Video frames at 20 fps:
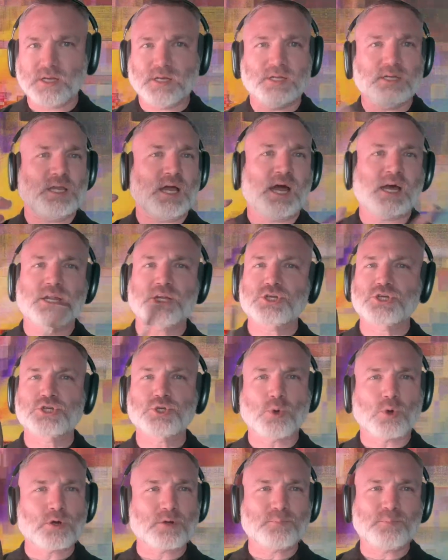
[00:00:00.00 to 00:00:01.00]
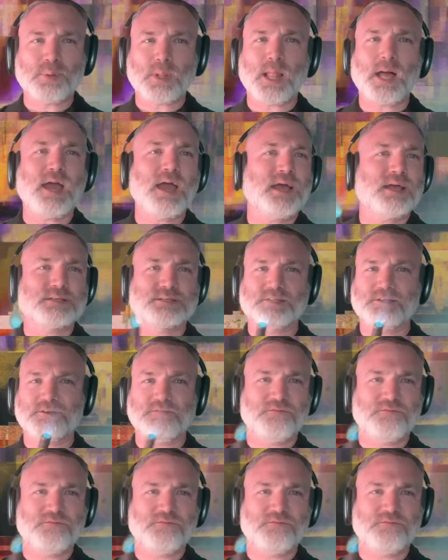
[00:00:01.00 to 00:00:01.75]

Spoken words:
not a short blast that